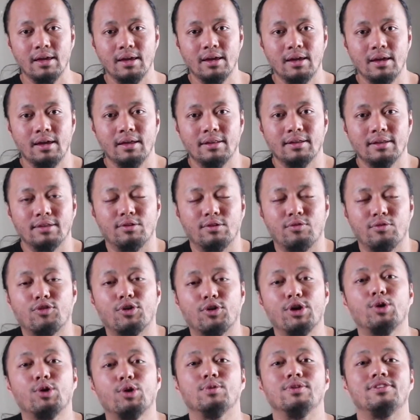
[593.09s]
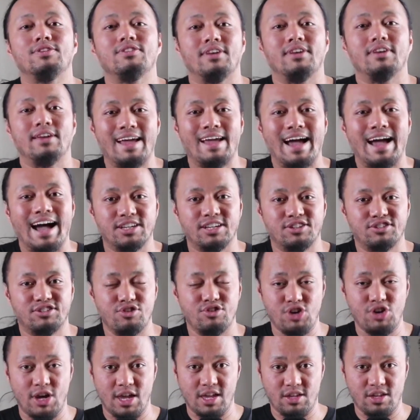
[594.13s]
then the frequency has to
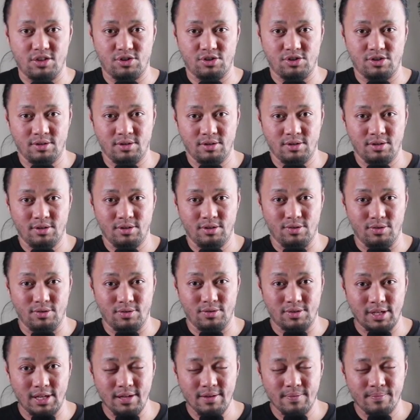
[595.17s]
change. You see?